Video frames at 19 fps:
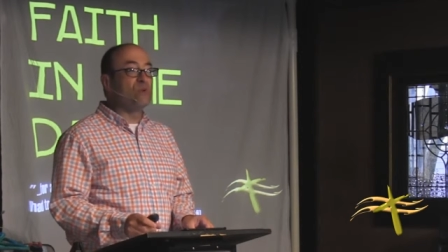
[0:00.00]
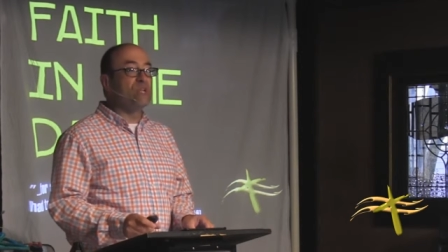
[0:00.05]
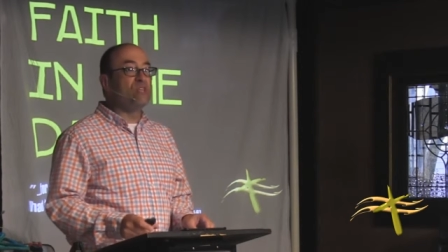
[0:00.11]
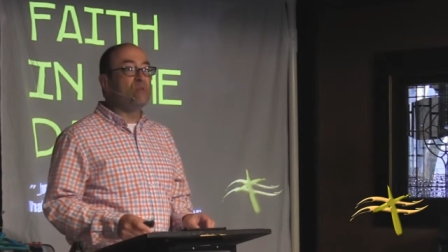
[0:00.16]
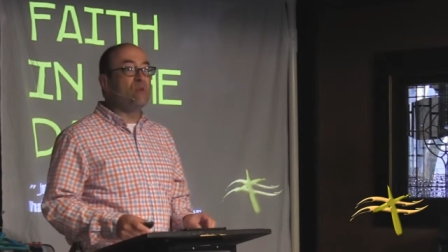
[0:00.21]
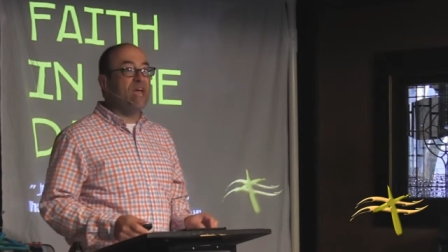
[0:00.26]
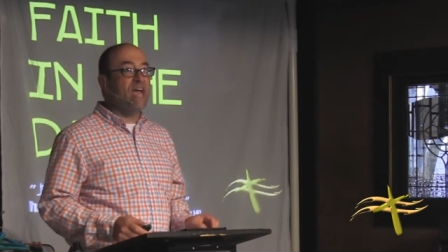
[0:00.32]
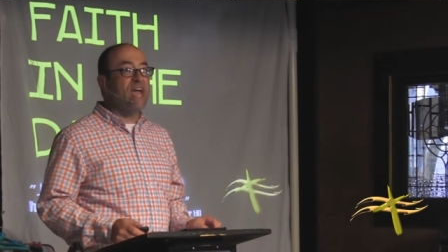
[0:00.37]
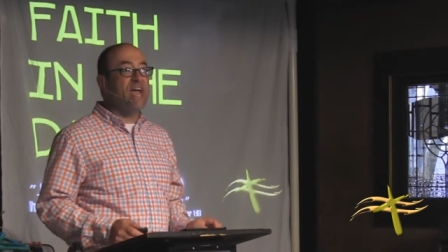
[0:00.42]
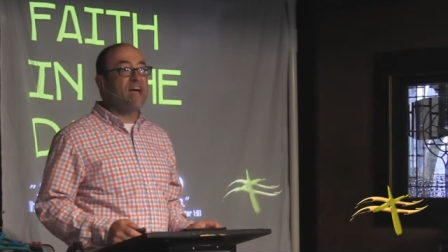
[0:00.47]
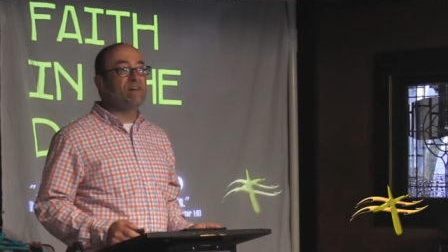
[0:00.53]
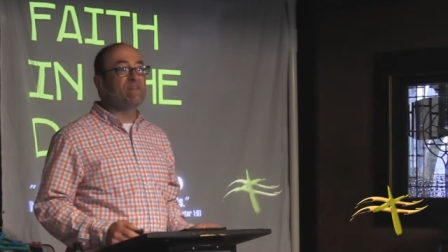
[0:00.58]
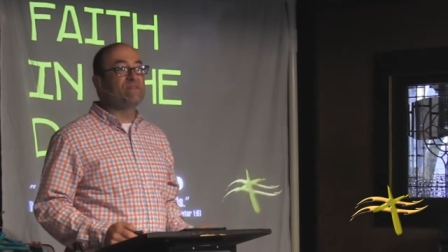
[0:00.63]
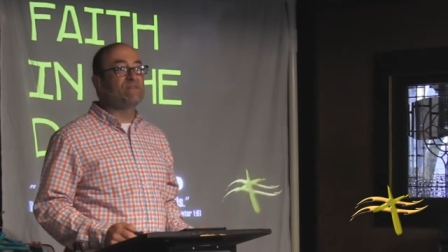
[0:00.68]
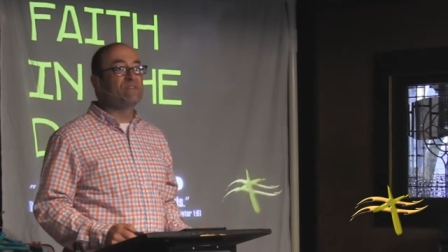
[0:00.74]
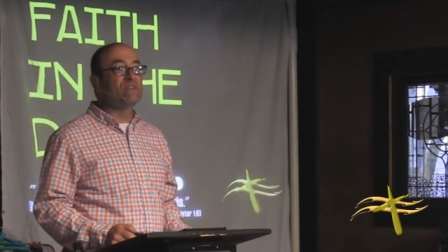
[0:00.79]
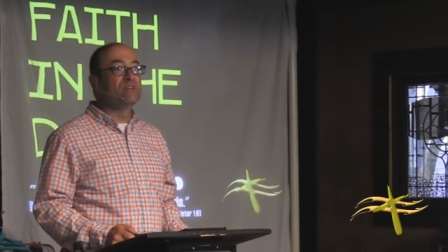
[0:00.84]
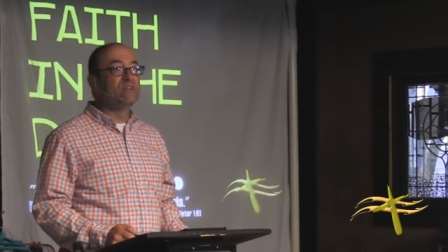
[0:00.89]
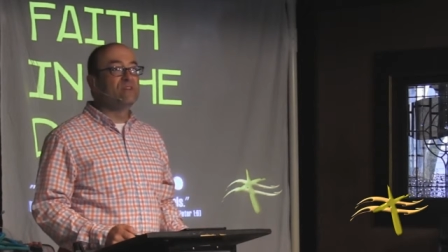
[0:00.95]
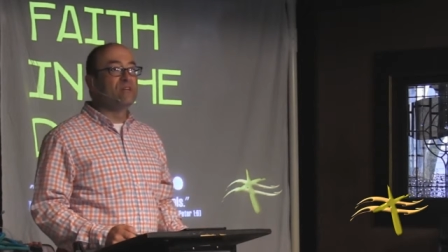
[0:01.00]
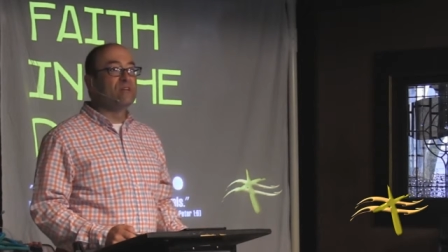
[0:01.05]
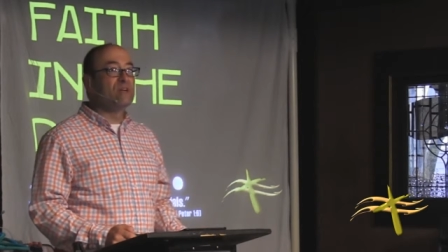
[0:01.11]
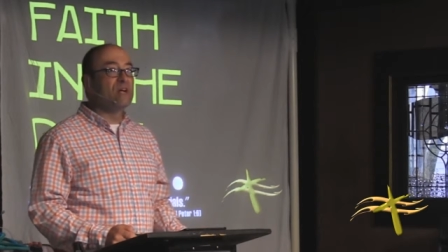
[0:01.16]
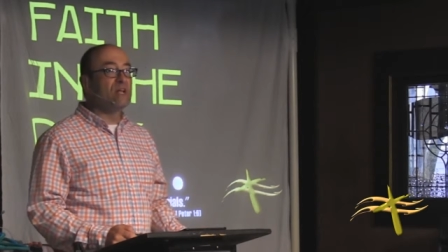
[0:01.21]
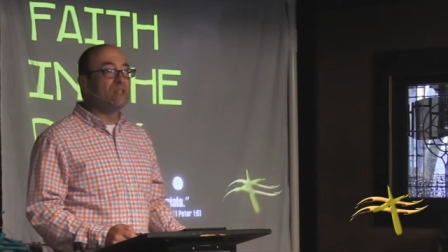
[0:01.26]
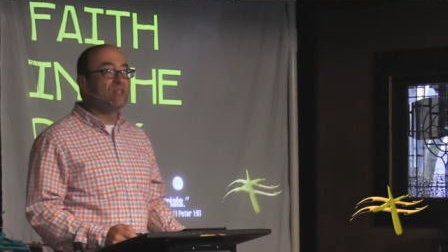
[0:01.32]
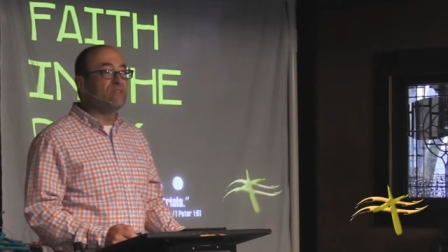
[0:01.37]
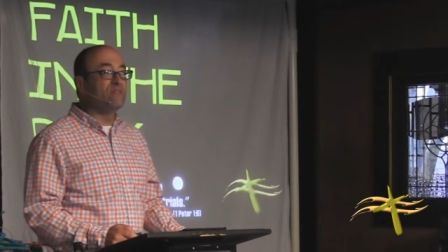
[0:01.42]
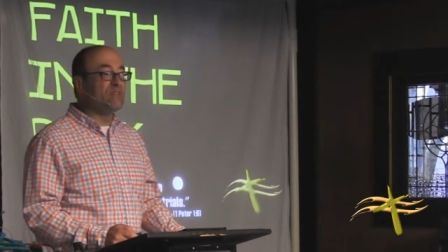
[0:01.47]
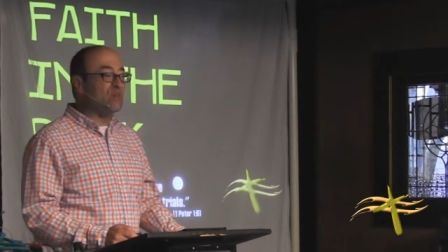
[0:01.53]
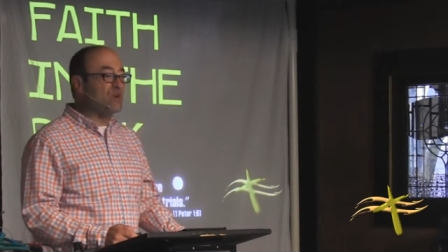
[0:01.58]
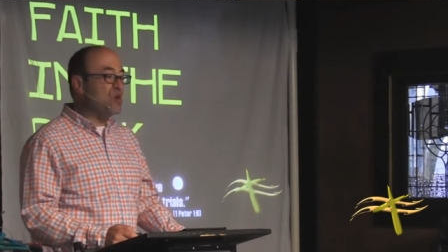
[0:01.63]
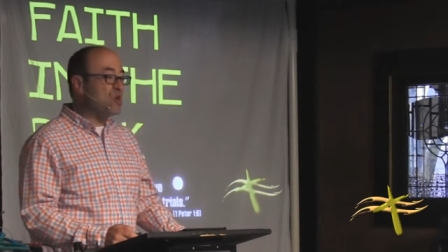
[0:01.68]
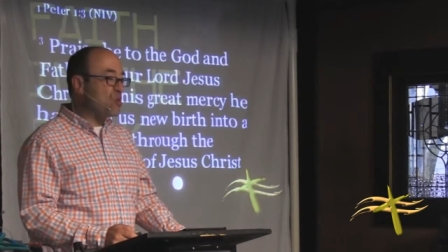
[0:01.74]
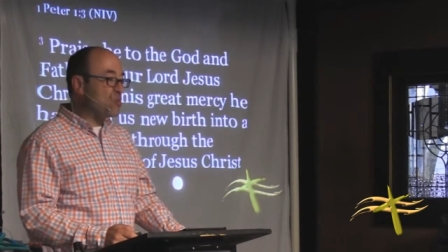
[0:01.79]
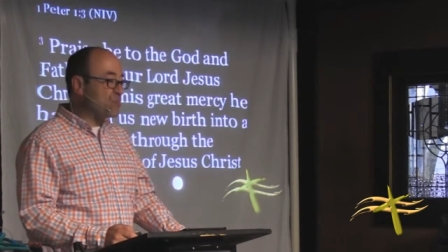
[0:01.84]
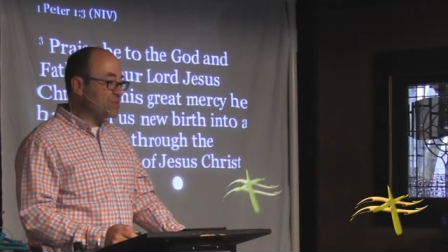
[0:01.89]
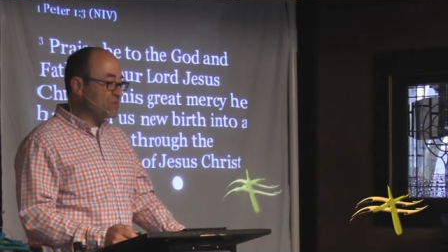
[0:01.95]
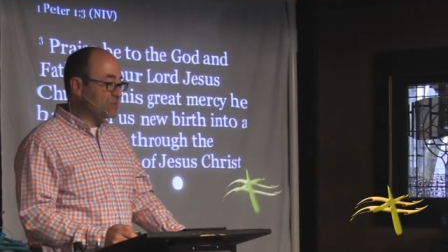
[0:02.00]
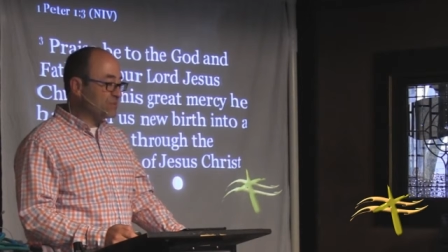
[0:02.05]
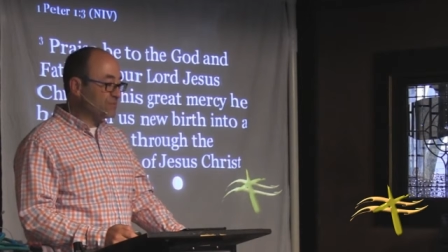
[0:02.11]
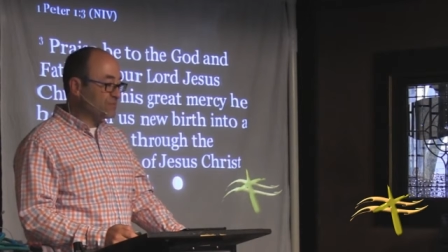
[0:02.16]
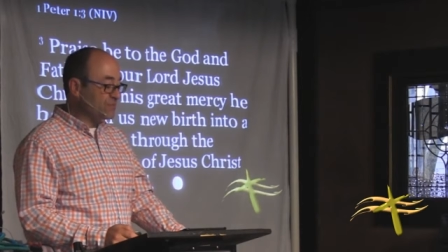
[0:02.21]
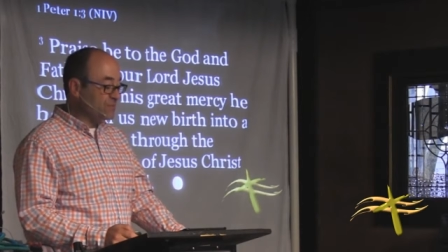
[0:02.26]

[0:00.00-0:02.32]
when you have a living hope.